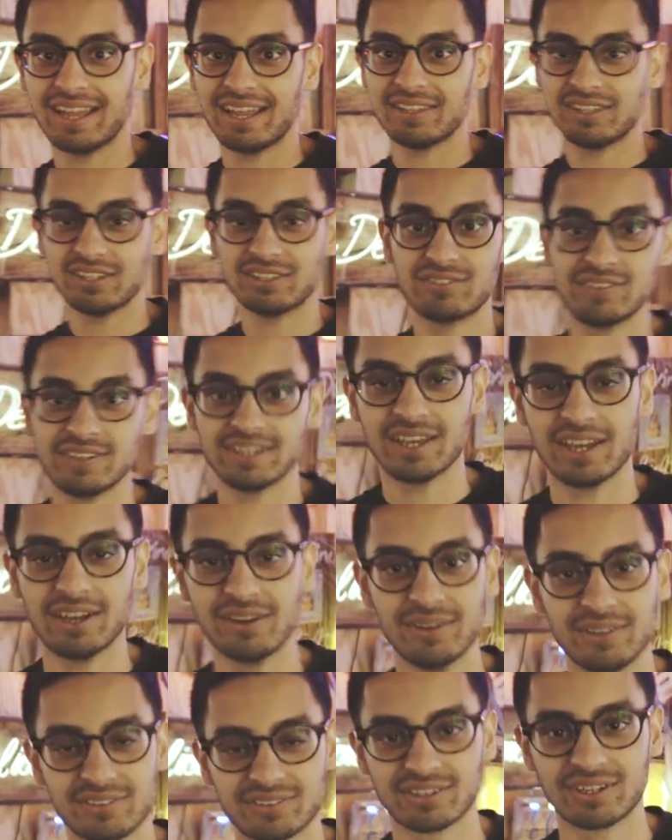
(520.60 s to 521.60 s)
Okay. This video
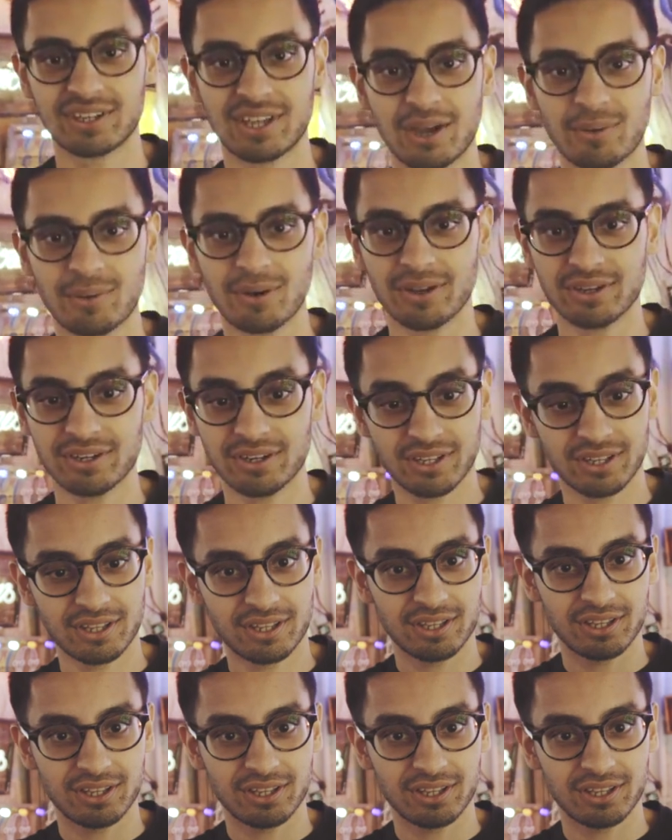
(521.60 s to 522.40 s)
is going to go on